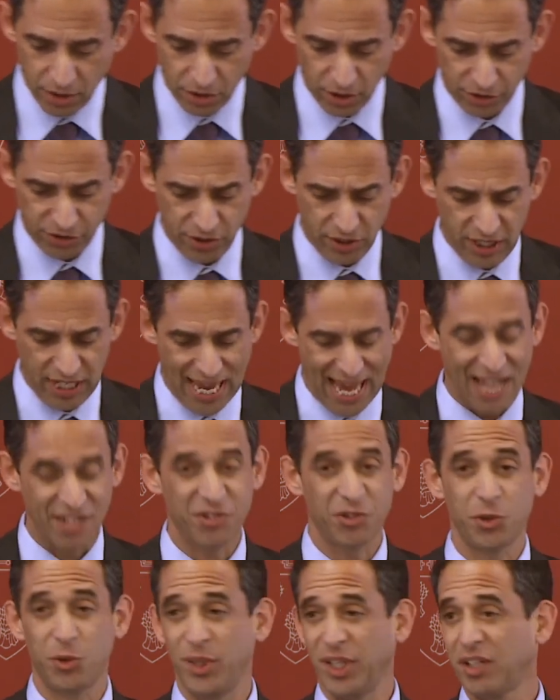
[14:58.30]
The, the
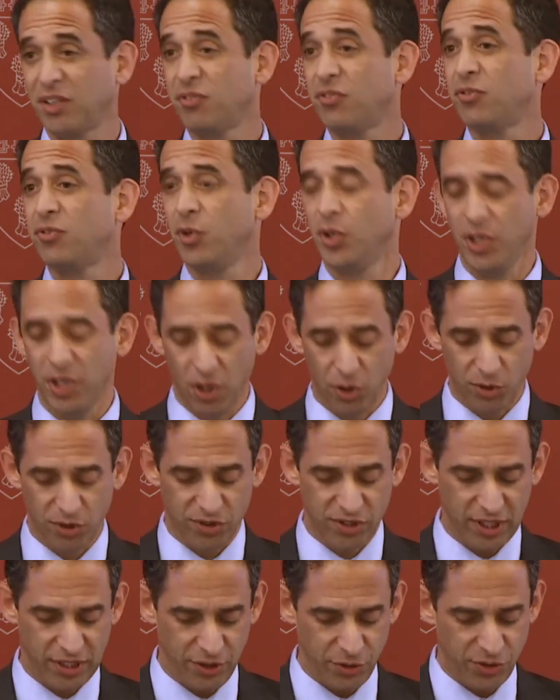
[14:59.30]
asterisk
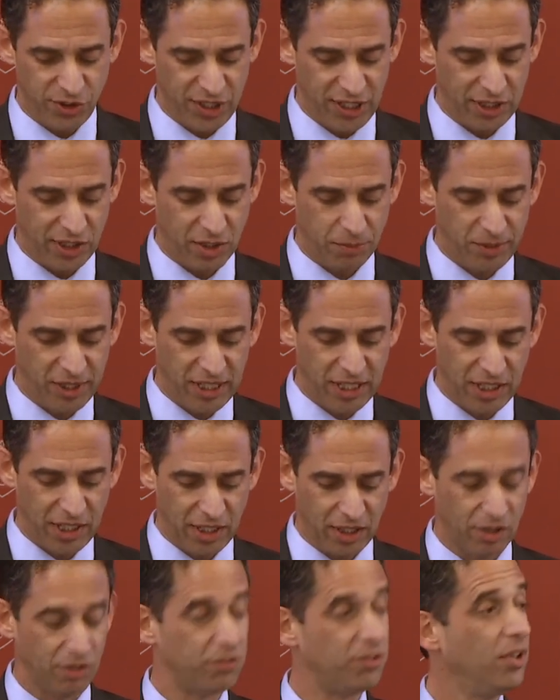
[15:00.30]
footnotes that you see at the
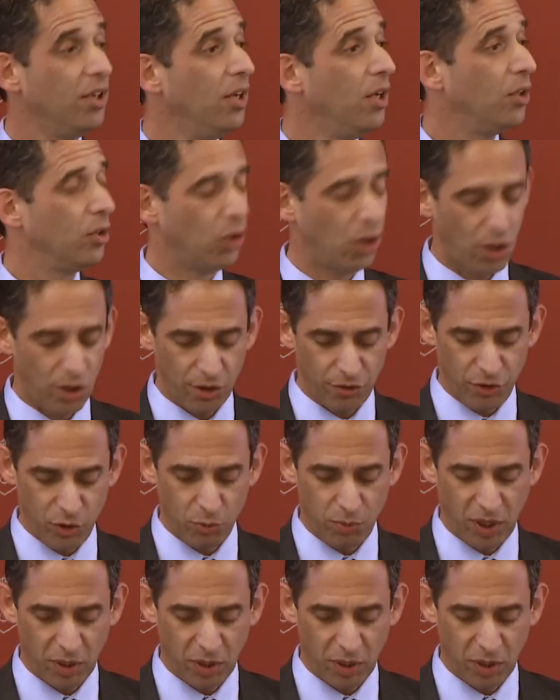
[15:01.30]
beginning of law review